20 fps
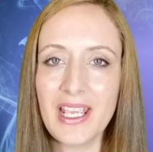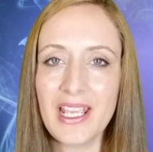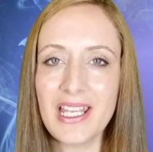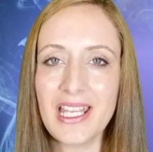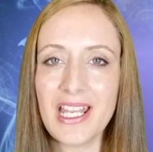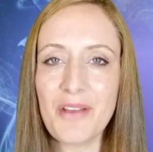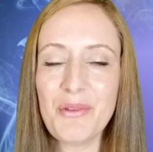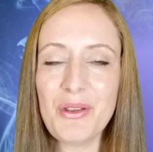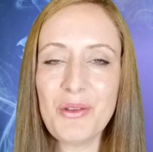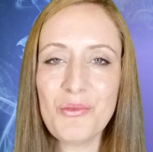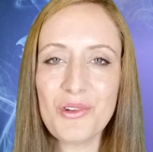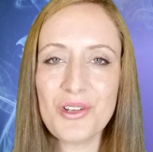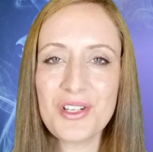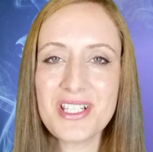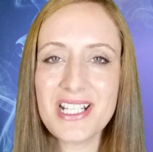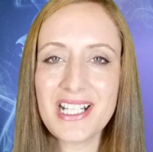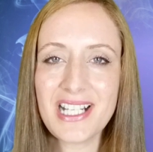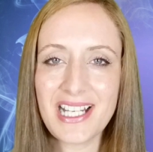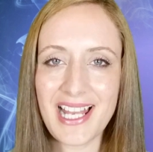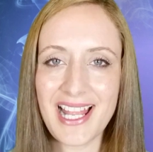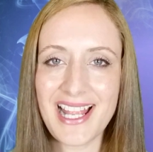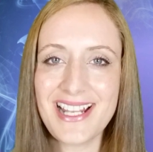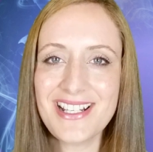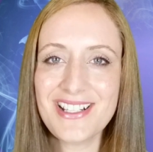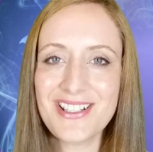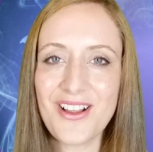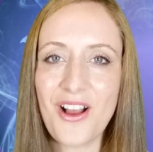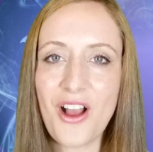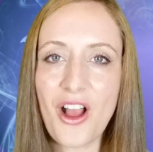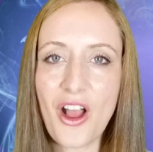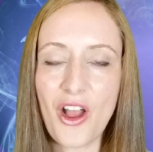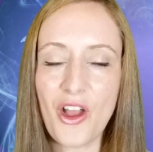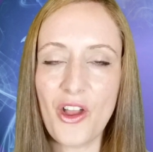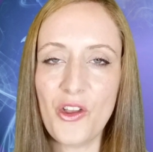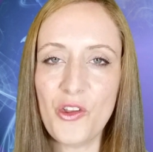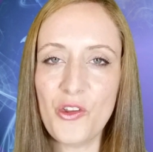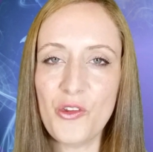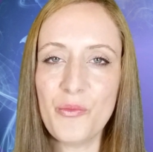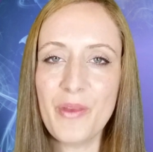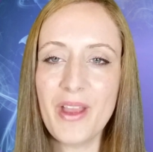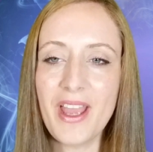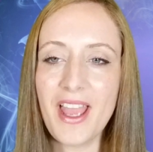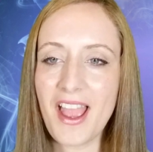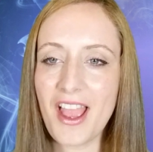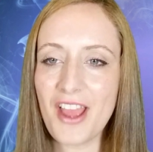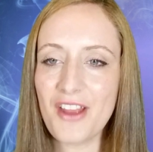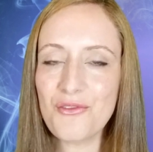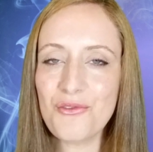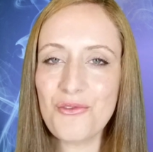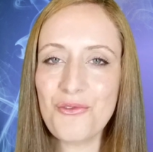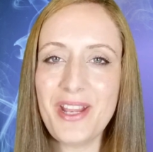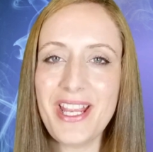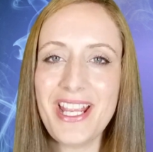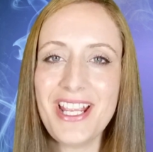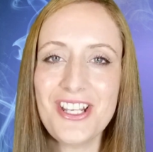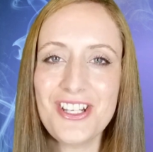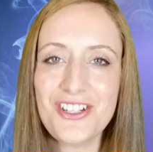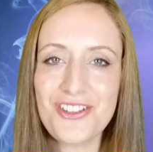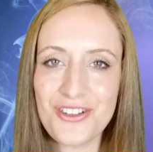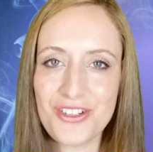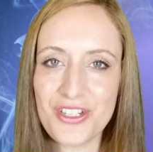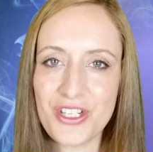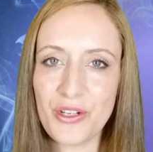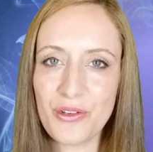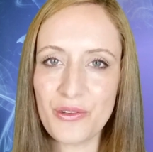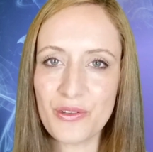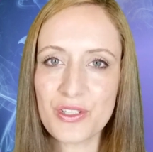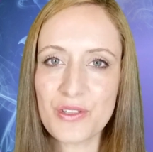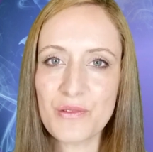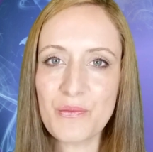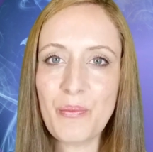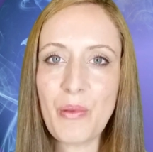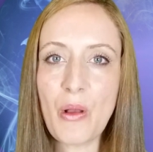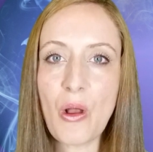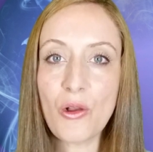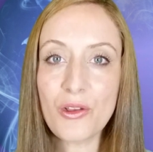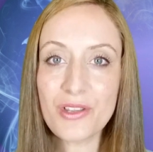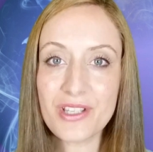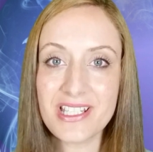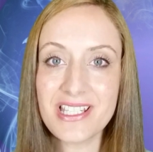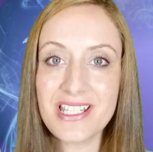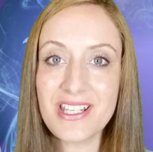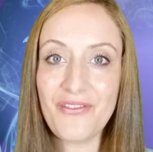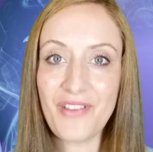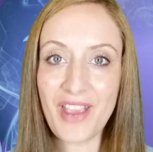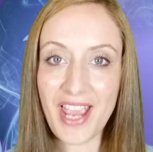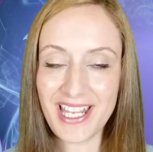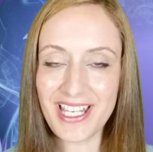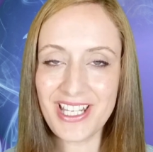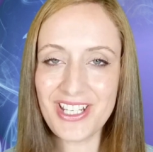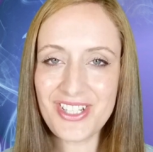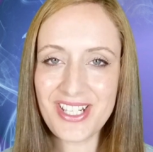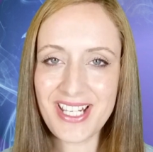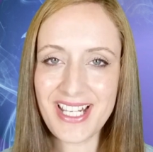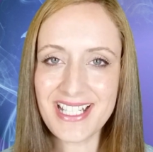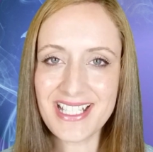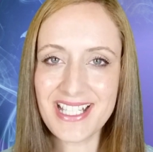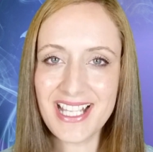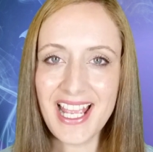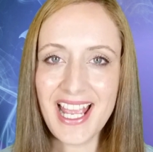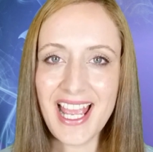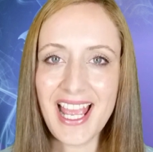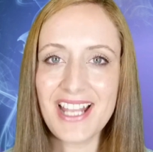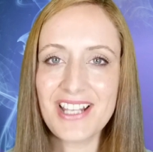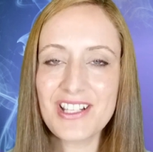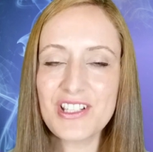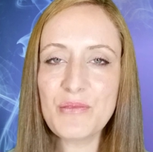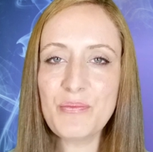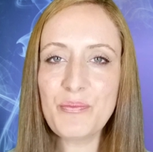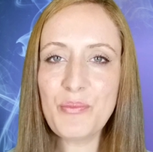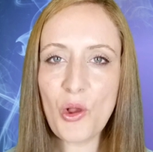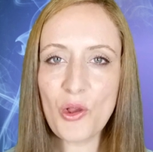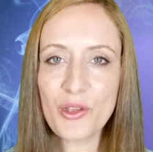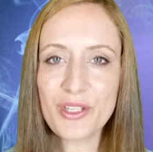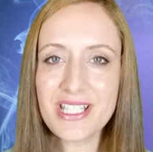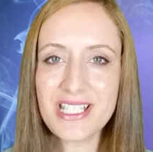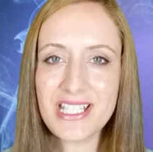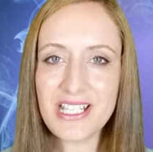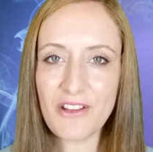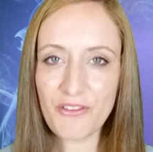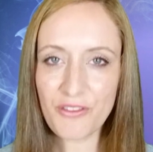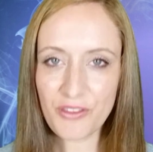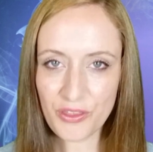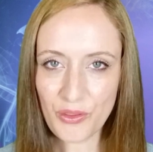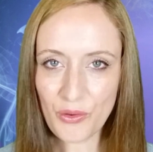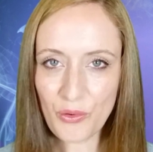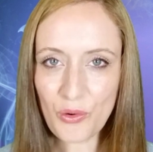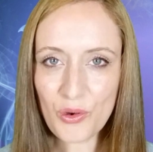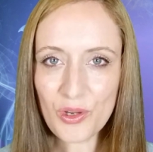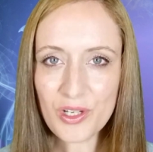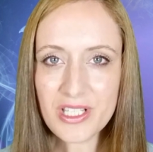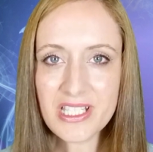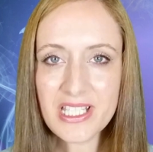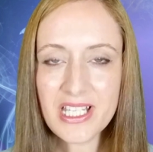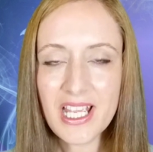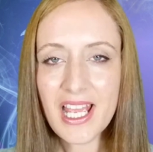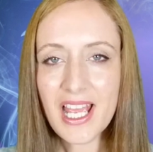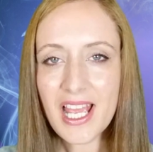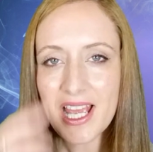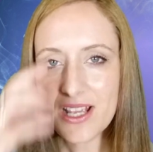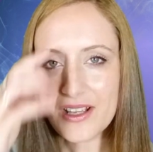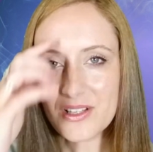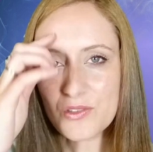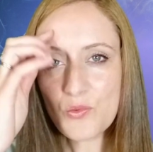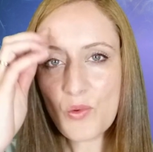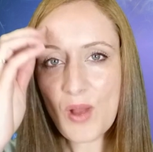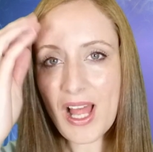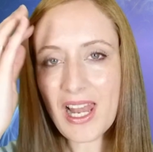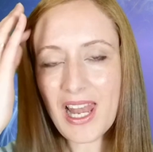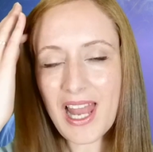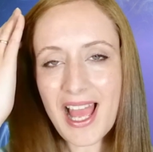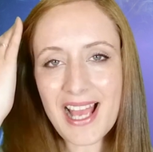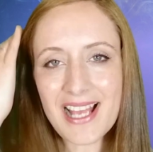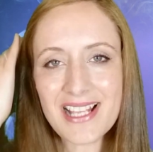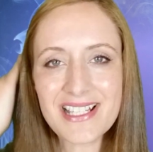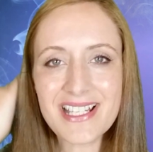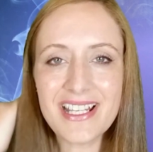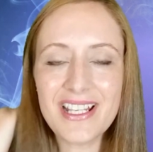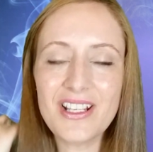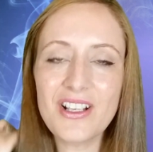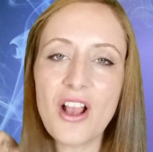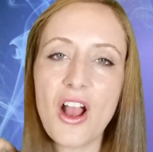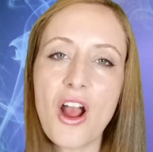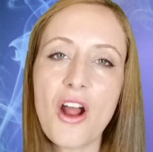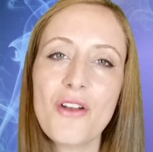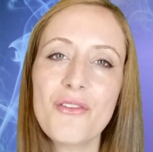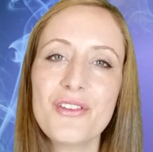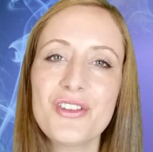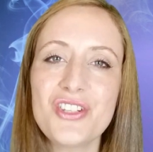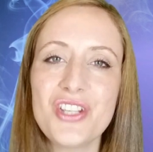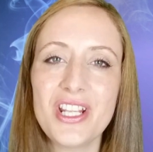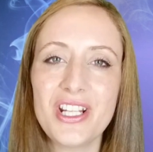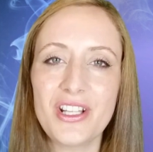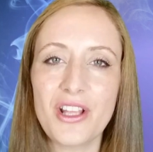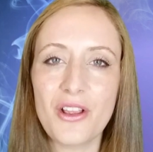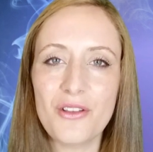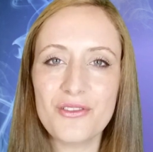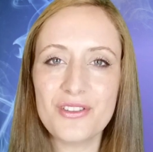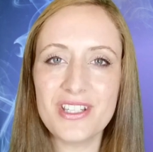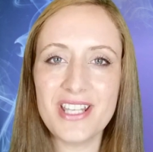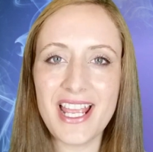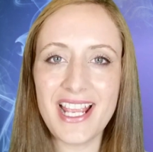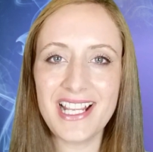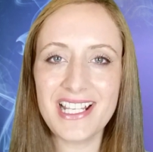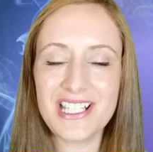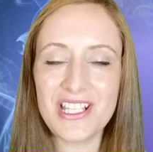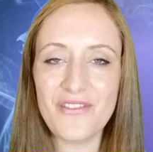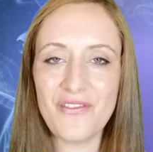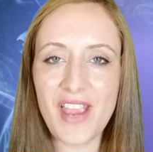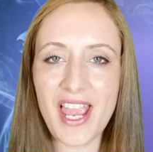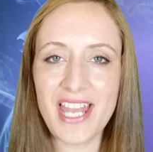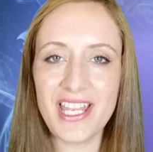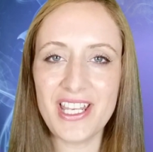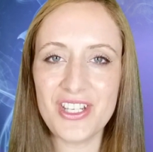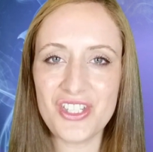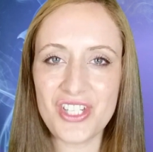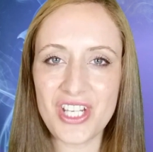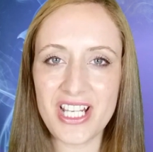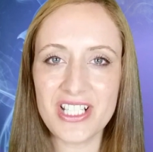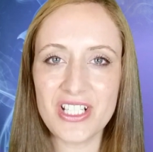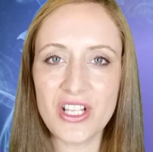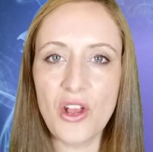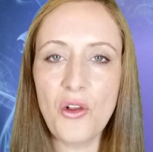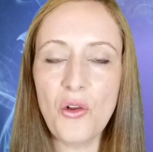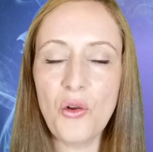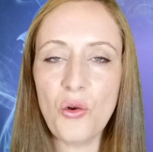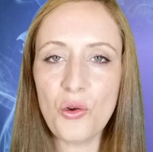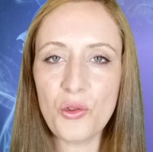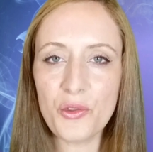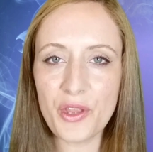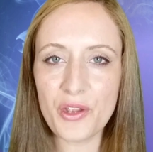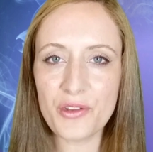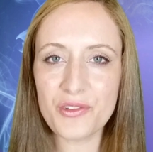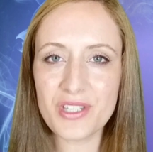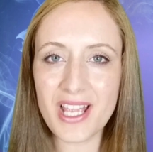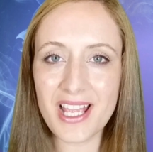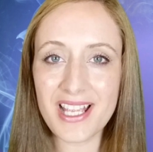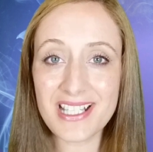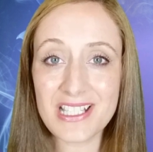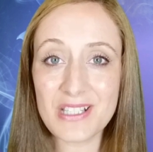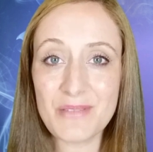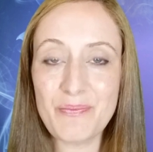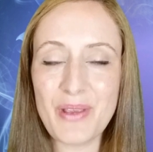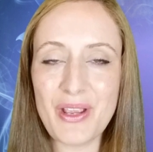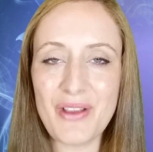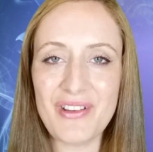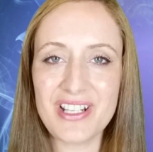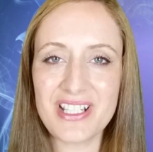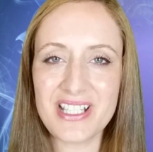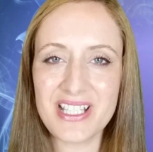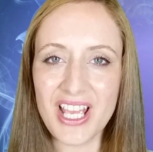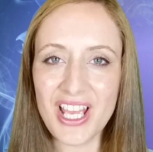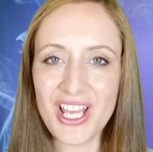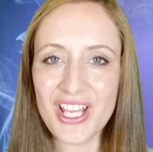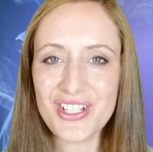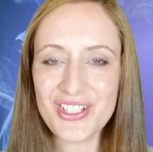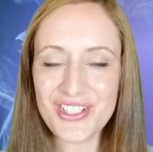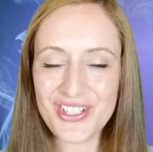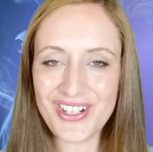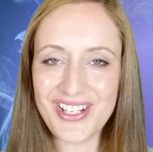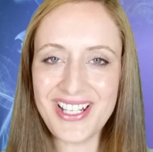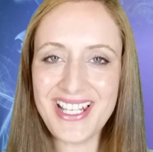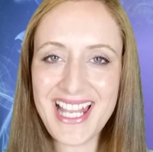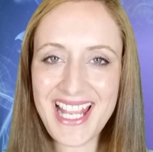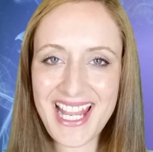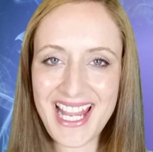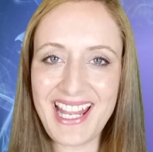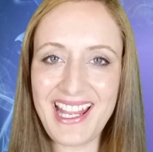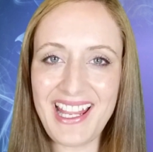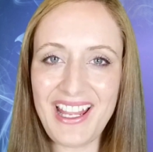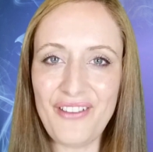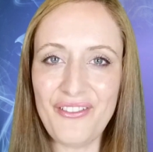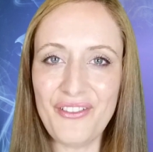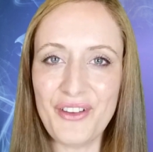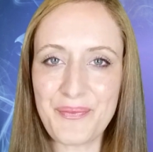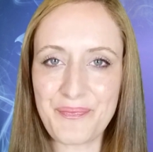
Now we want to cleanse our home and reintroduce some positive energies and some positive thoughts, as well as encouraging those negative energies or those spirits to leave.